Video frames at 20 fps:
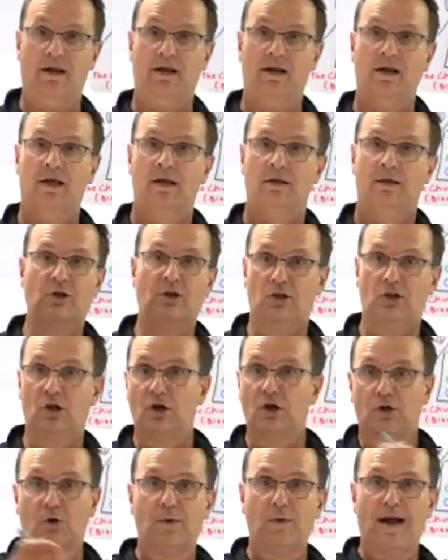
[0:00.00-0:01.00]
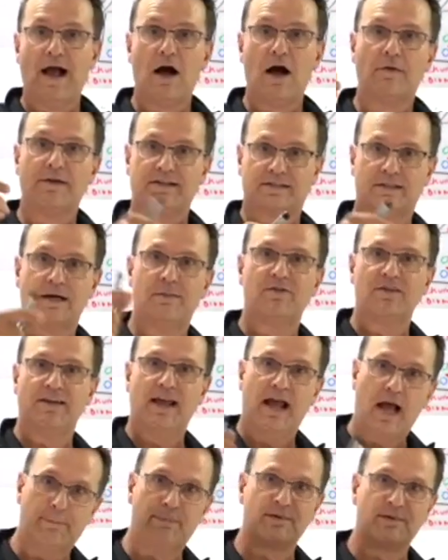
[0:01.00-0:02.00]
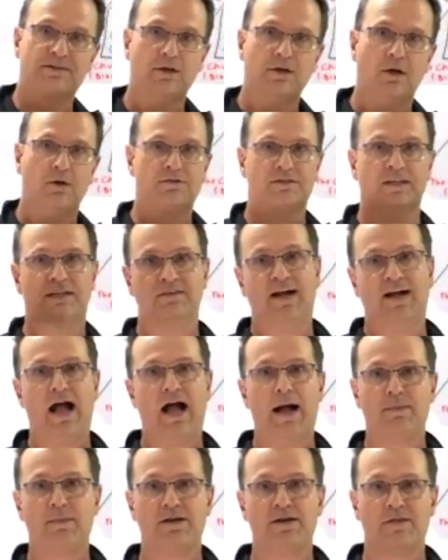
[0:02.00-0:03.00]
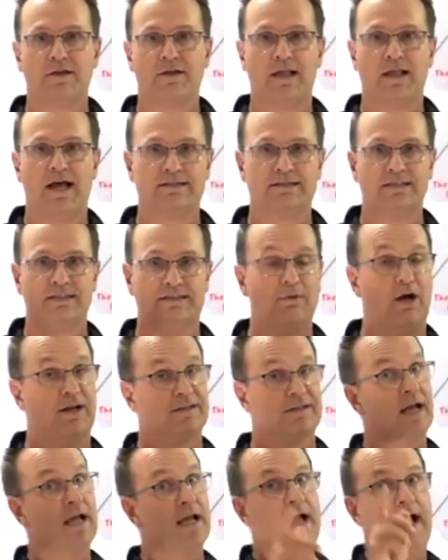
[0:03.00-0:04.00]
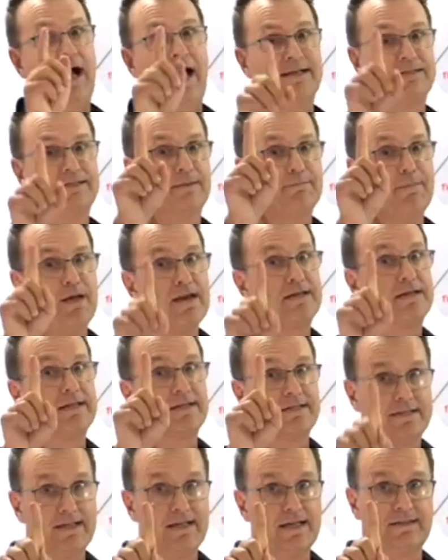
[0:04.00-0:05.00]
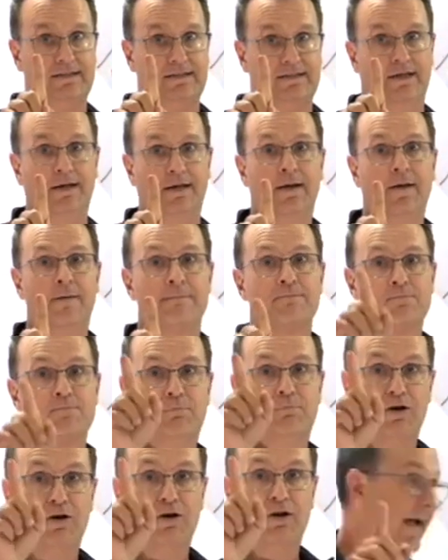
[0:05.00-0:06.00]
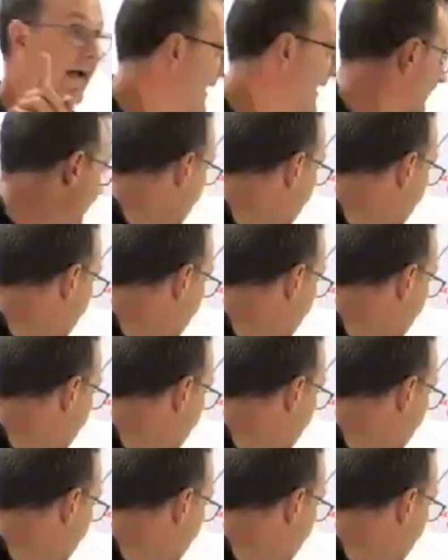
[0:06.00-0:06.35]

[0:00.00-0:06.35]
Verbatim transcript: it. But look around at some of the episodes that have happened in the last six months. Hasn't been consistent, but it has